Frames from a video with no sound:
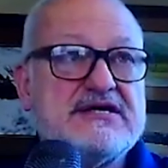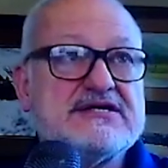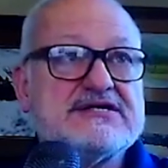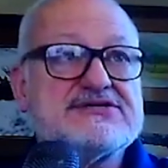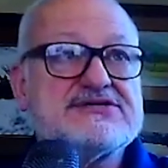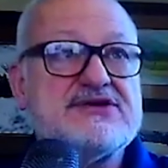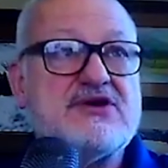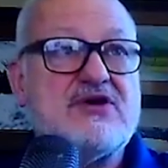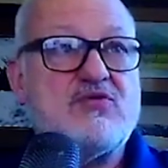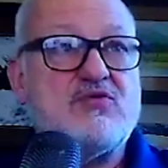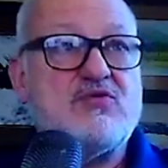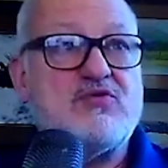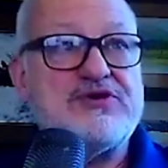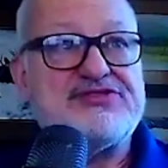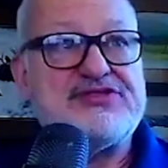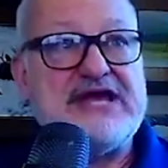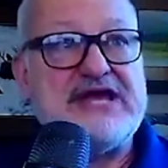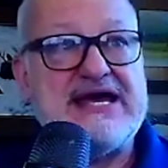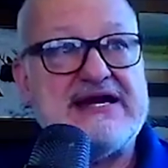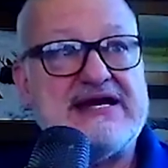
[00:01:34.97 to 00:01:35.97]
So with
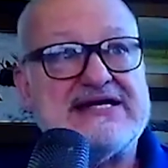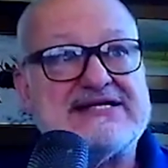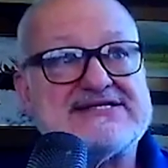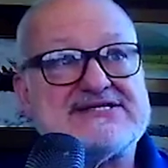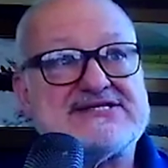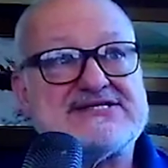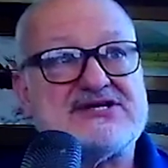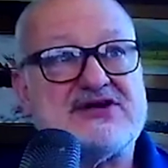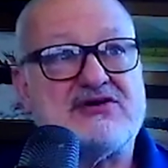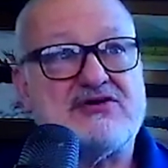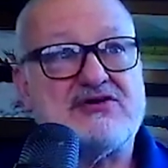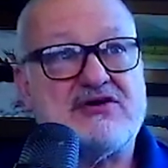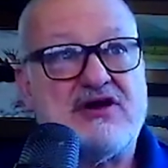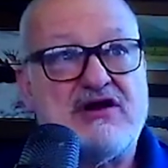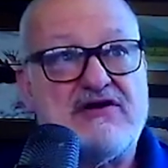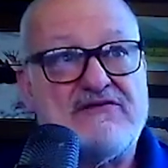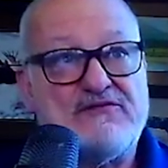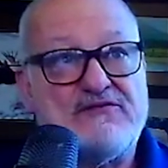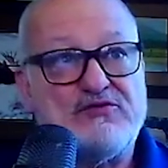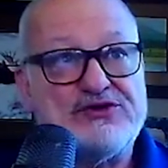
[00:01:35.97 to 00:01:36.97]
that, let's start
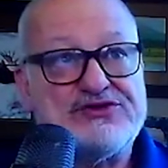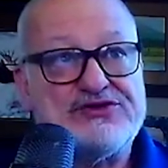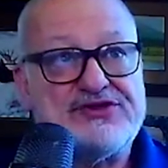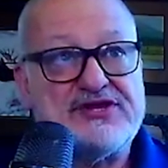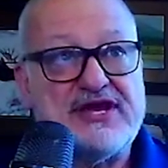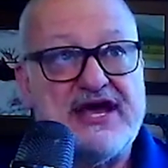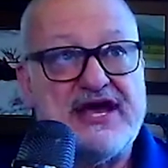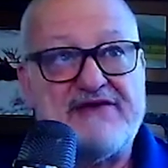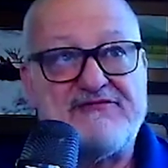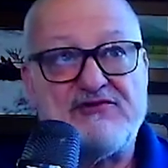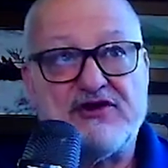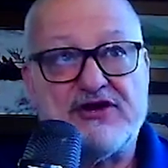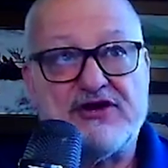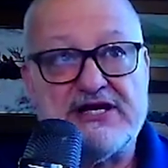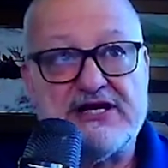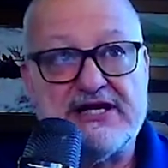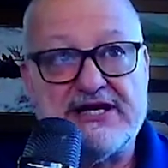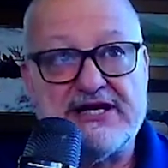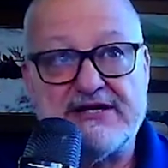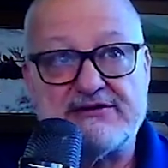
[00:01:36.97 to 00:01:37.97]
off with the
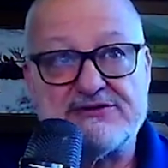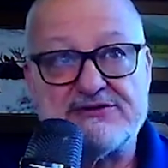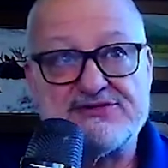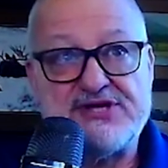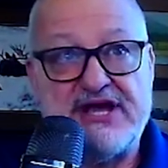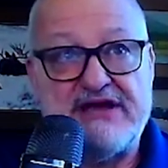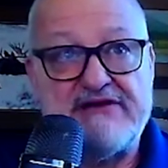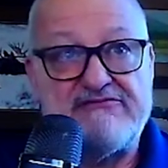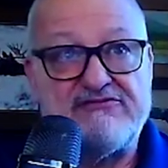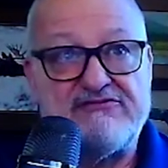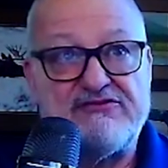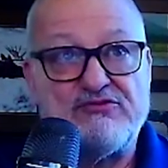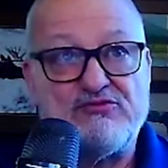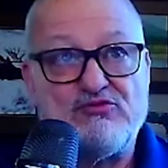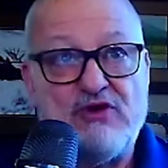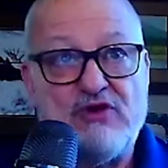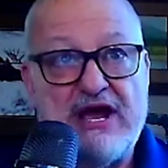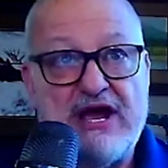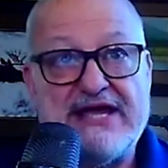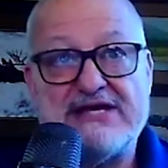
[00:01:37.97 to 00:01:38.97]
African leaders have the
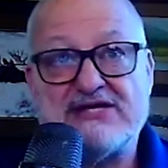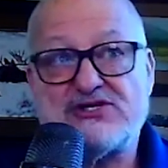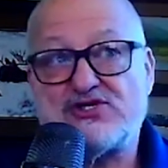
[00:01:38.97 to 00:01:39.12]
right